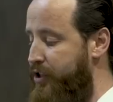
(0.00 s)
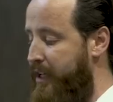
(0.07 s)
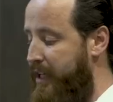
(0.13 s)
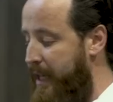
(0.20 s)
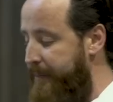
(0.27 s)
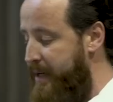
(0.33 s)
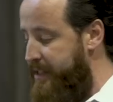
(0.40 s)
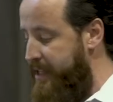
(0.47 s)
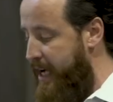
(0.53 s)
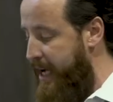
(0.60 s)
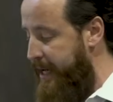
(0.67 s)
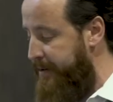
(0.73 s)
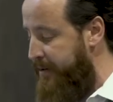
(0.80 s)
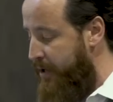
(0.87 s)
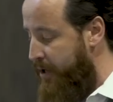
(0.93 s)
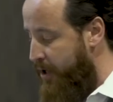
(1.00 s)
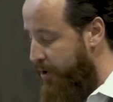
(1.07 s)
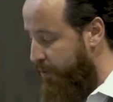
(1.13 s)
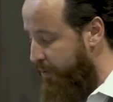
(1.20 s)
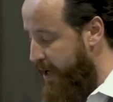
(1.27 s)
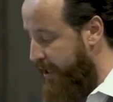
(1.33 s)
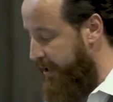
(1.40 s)
Clementine
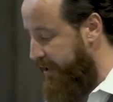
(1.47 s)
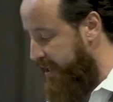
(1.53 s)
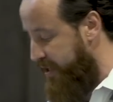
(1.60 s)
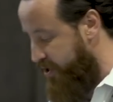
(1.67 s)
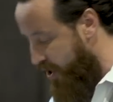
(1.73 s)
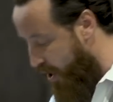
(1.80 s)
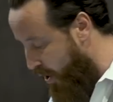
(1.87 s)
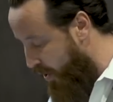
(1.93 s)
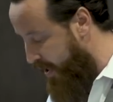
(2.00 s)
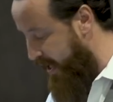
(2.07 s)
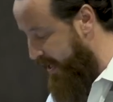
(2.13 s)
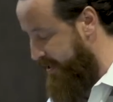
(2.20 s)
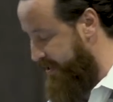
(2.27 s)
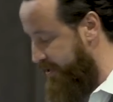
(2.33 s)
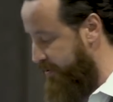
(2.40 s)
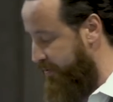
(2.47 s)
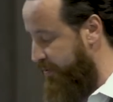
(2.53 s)
Recogniciones